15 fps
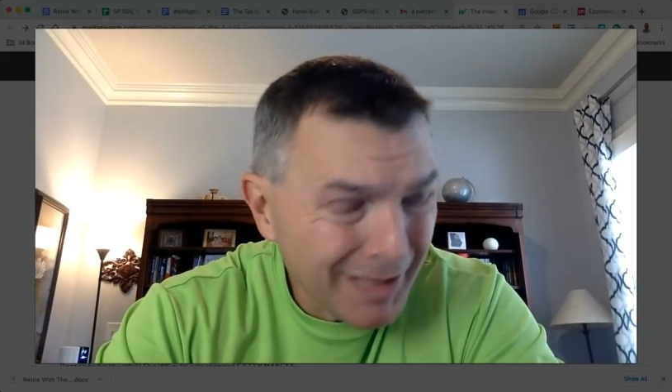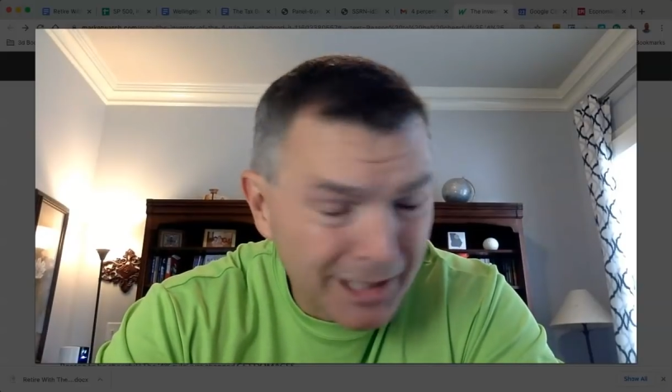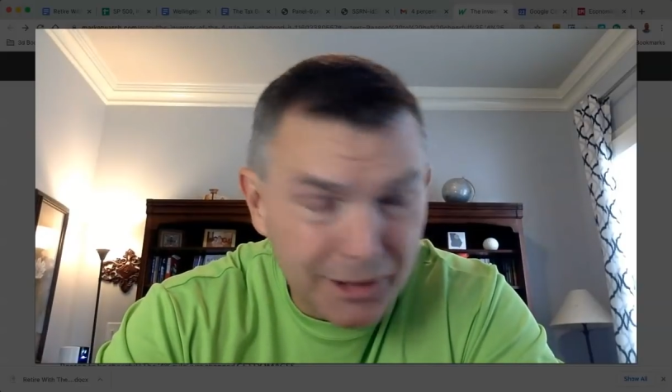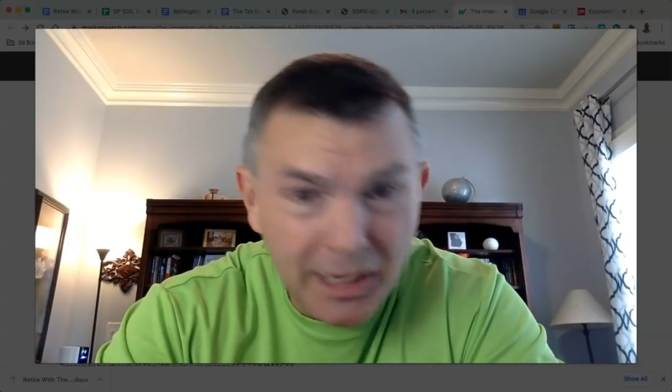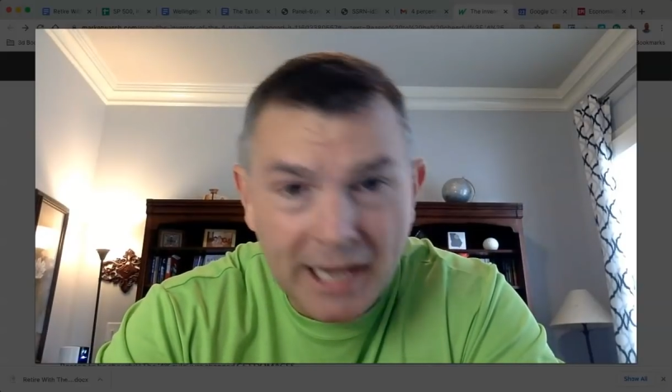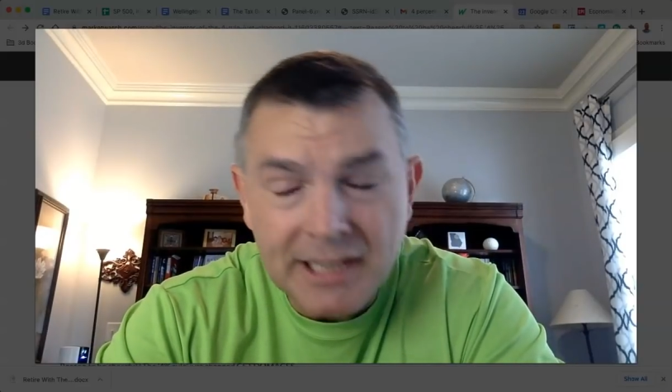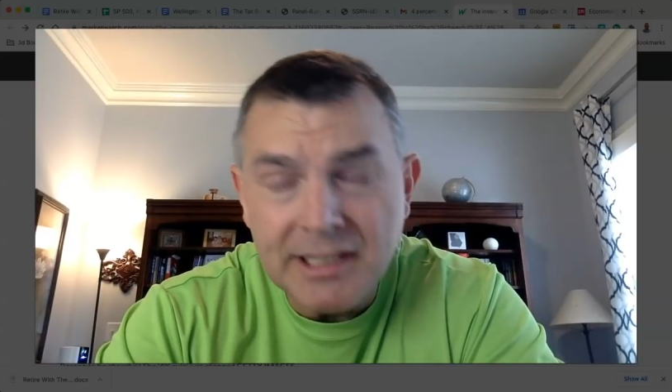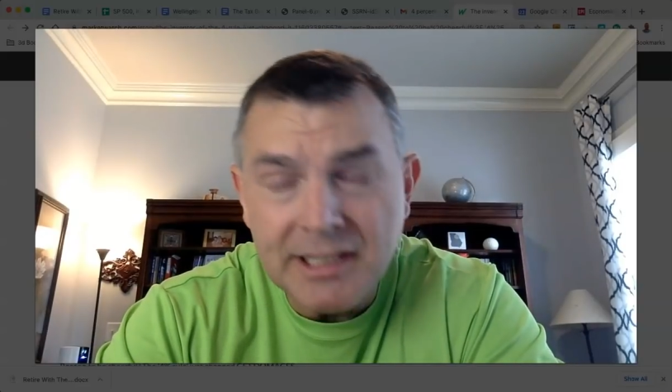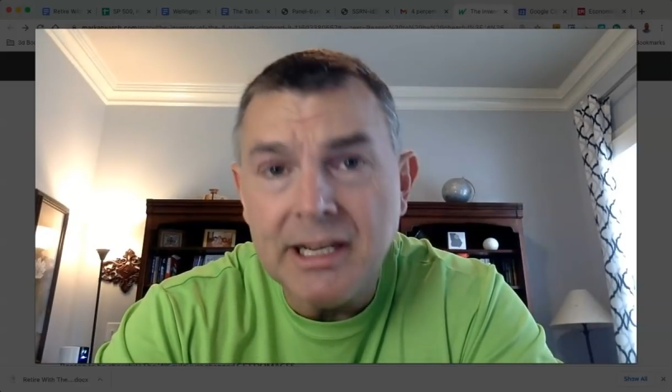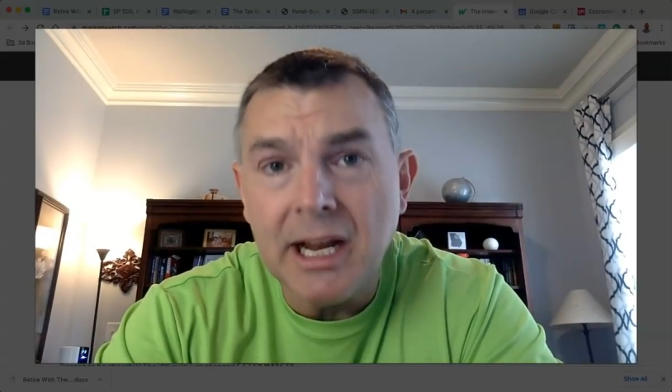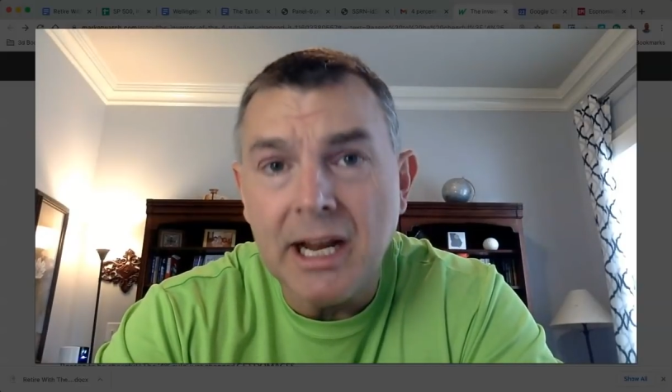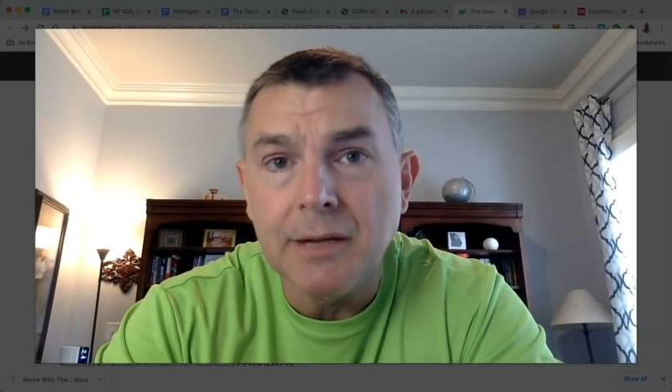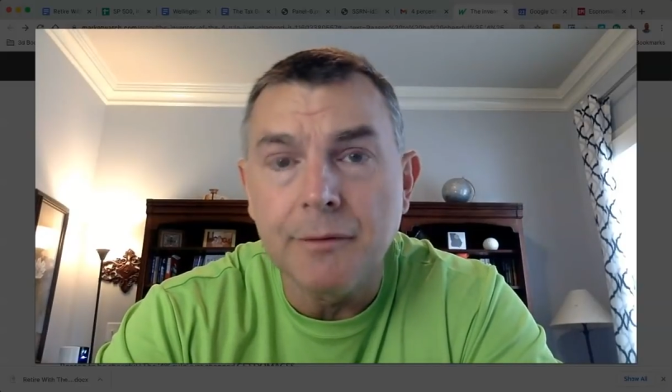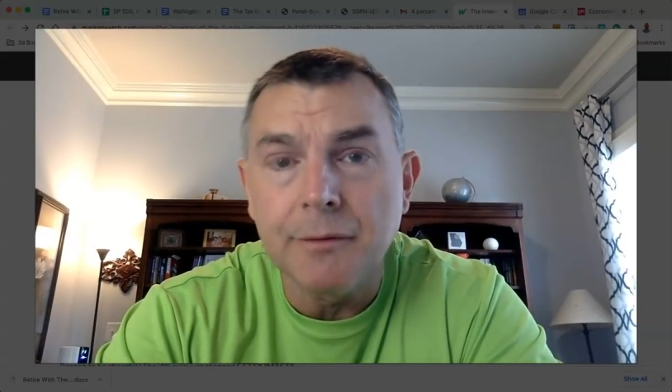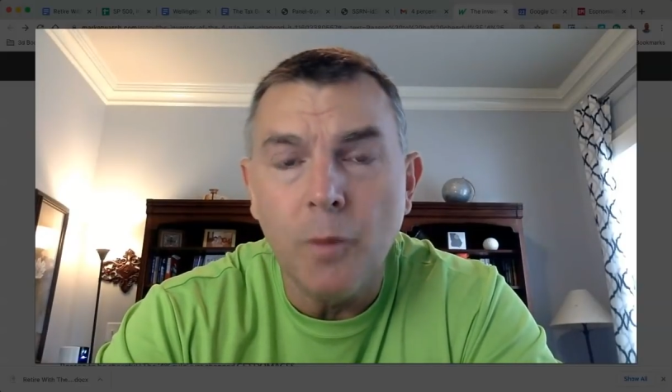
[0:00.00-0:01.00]
in
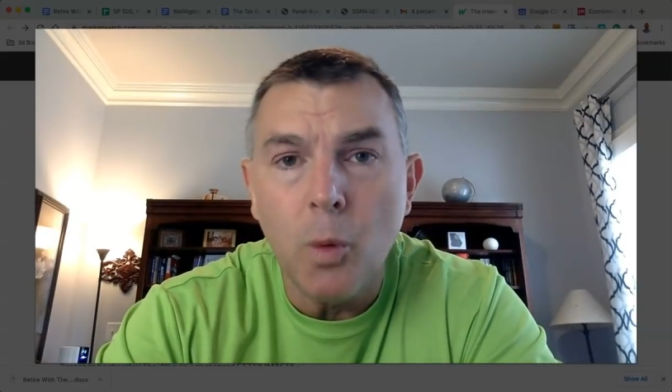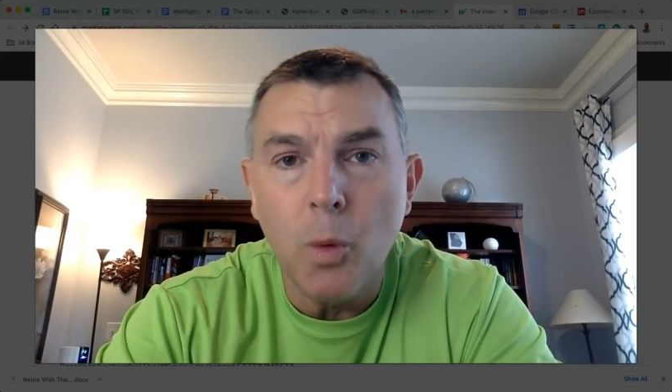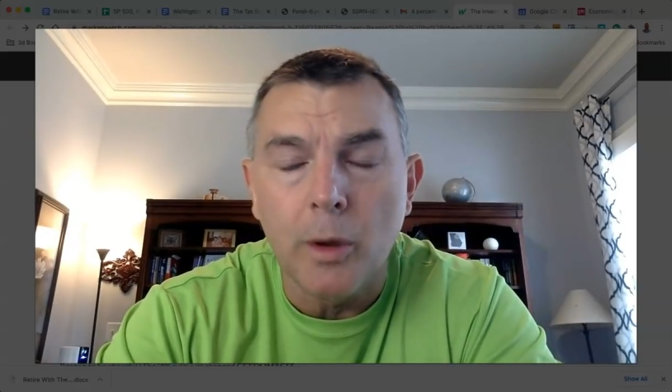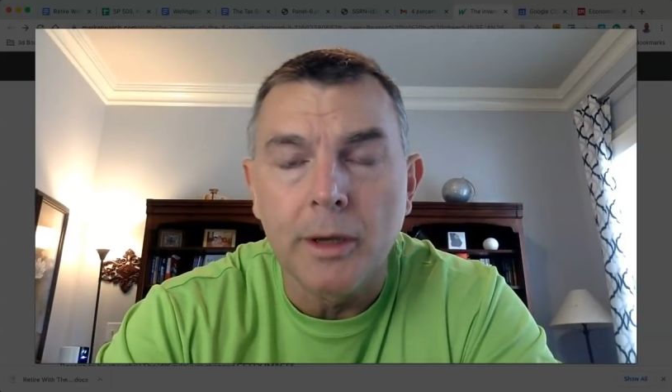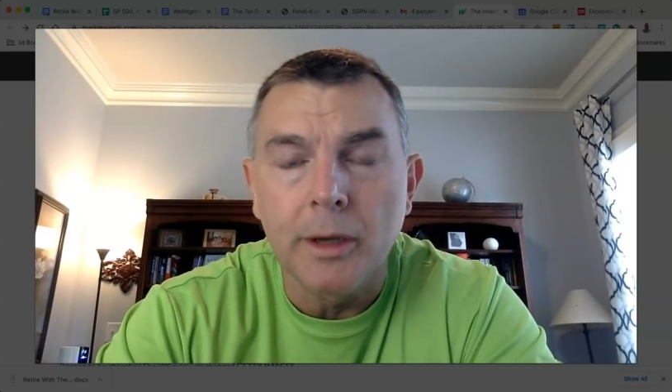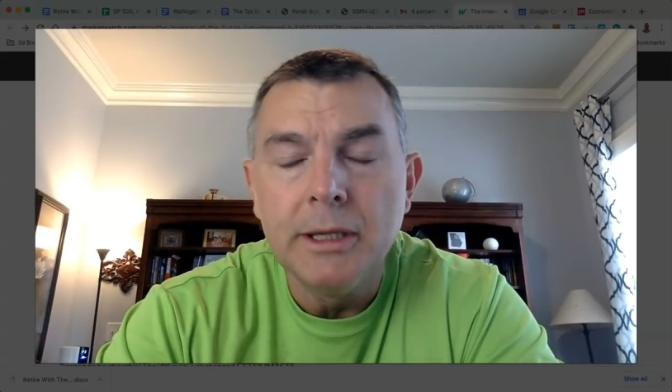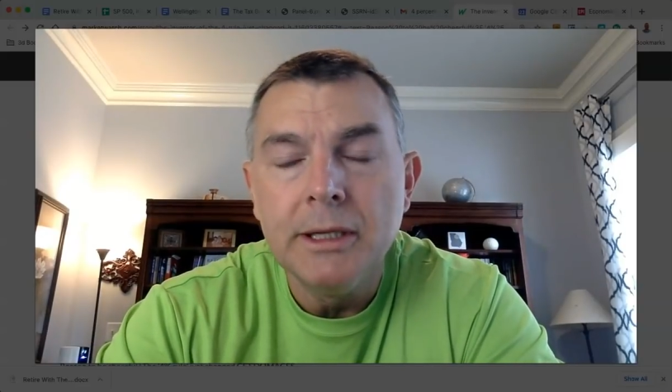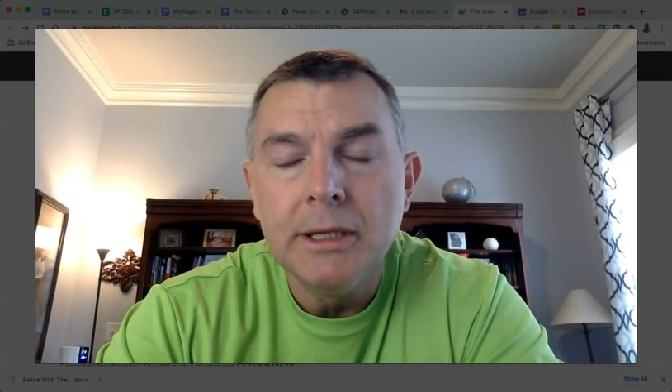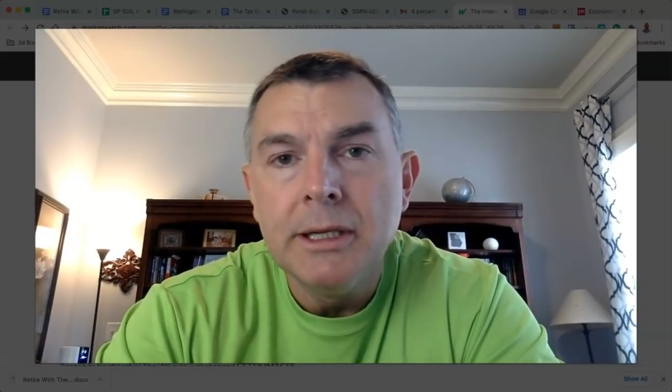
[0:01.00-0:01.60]
1994.